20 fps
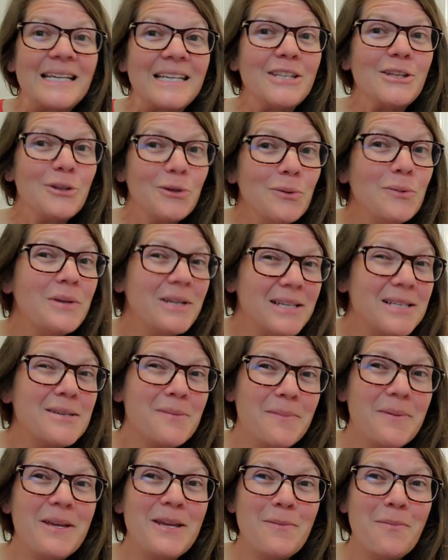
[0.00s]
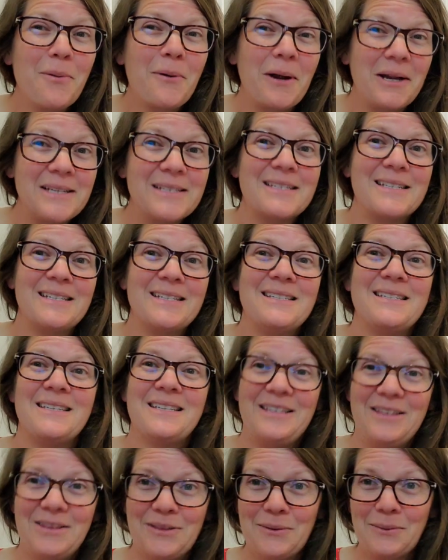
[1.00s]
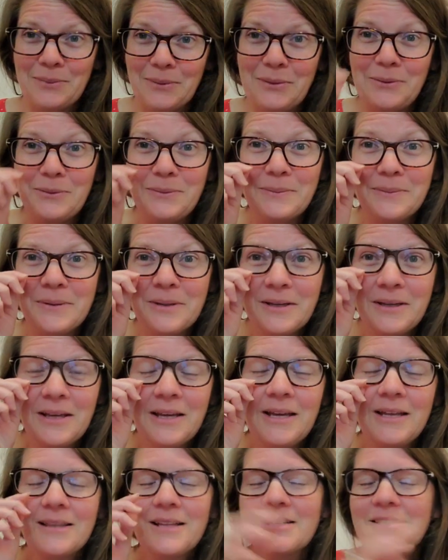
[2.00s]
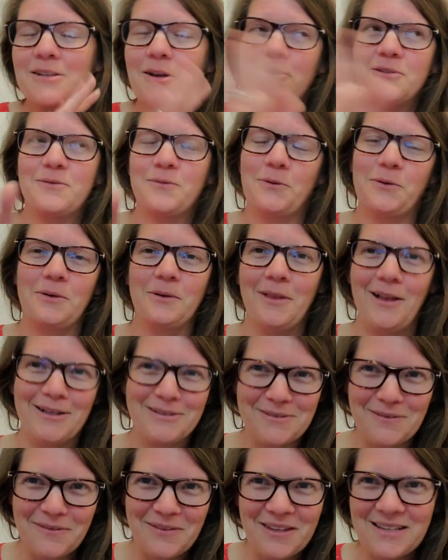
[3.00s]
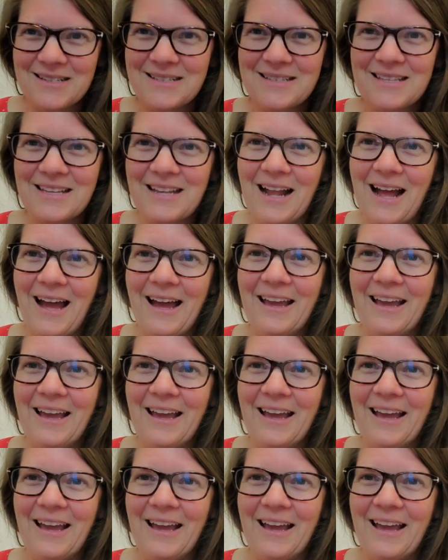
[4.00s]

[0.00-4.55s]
You need to be present in the room. This goes for lots of things that